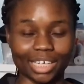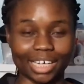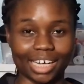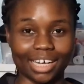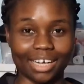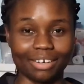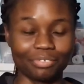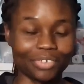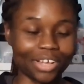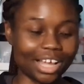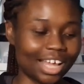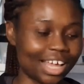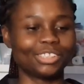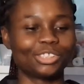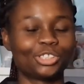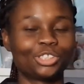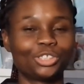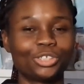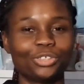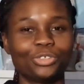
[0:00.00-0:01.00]
have.
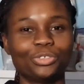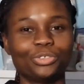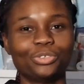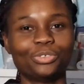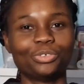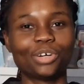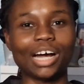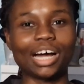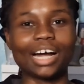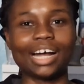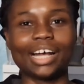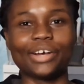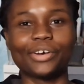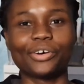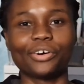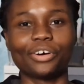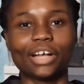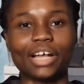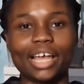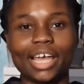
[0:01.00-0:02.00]
Two, I
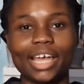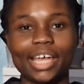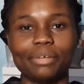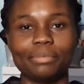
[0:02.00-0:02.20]
got a